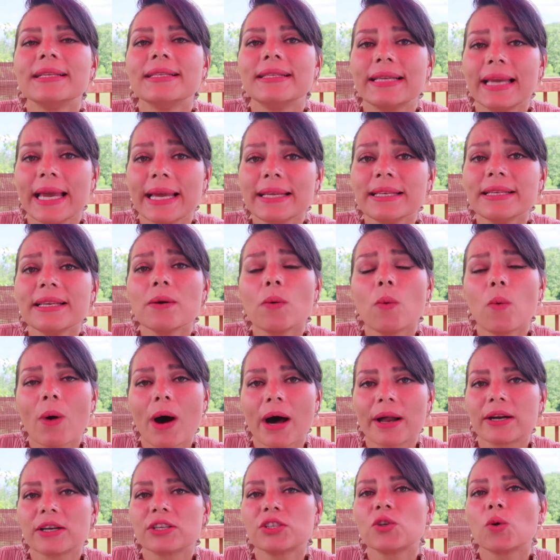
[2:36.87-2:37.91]
take the
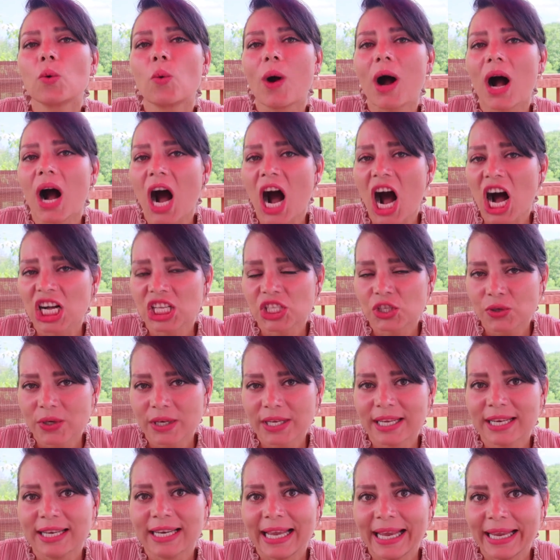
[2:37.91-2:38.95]
water to
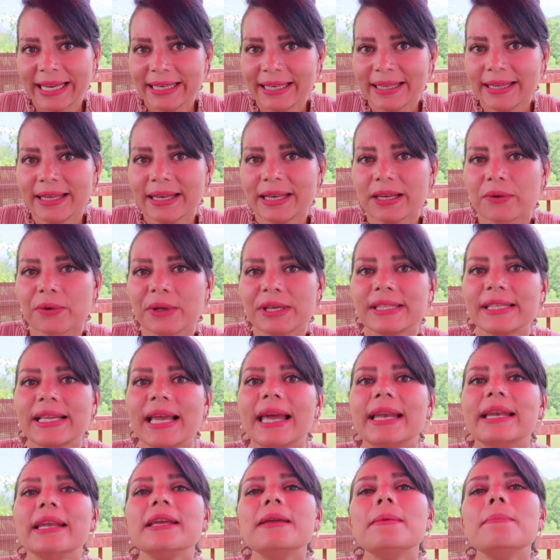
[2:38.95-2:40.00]
180 degrees
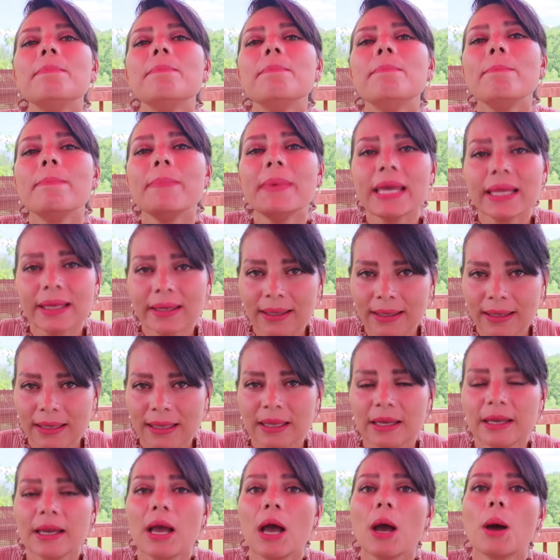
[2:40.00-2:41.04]
and
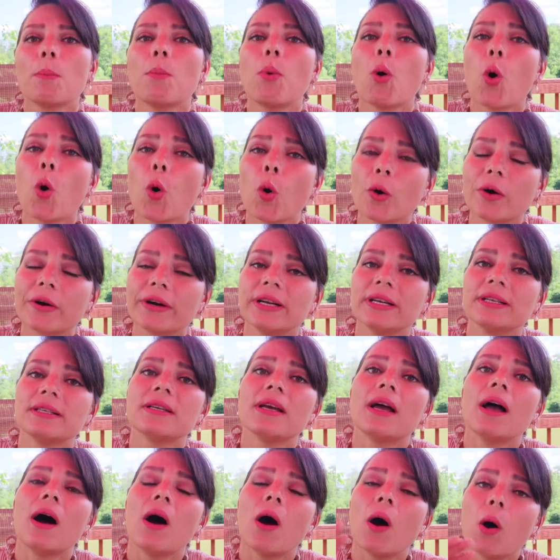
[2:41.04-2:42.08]
immediately pour it
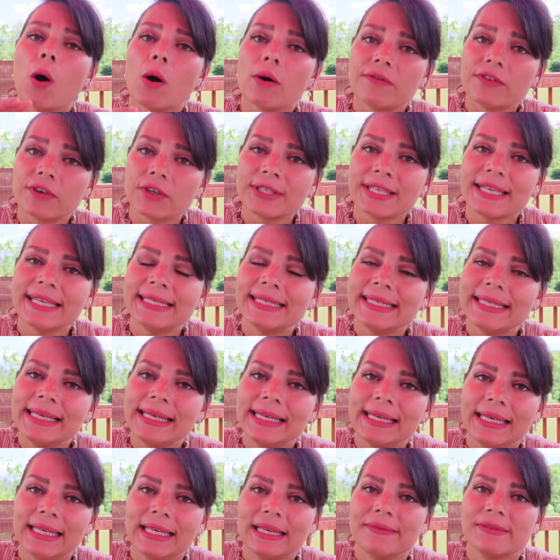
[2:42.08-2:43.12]
over the tea
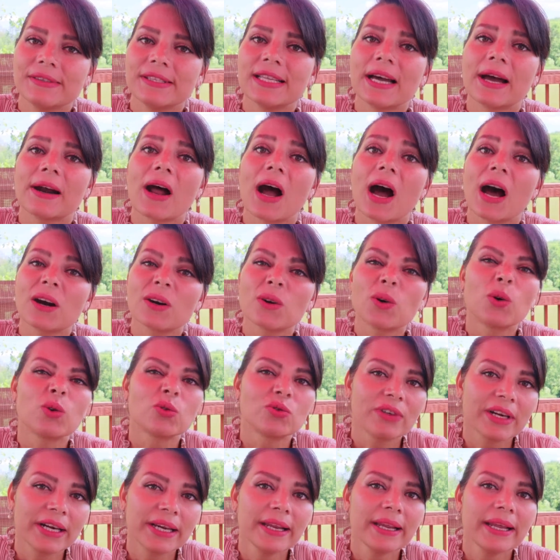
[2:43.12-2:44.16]
leaves that are
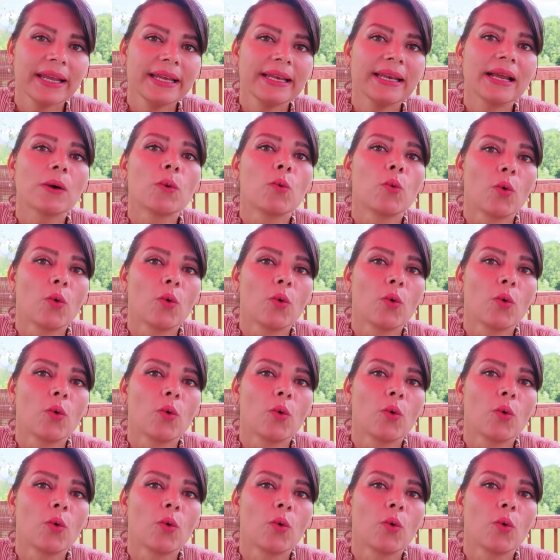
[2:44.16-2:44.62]
already in a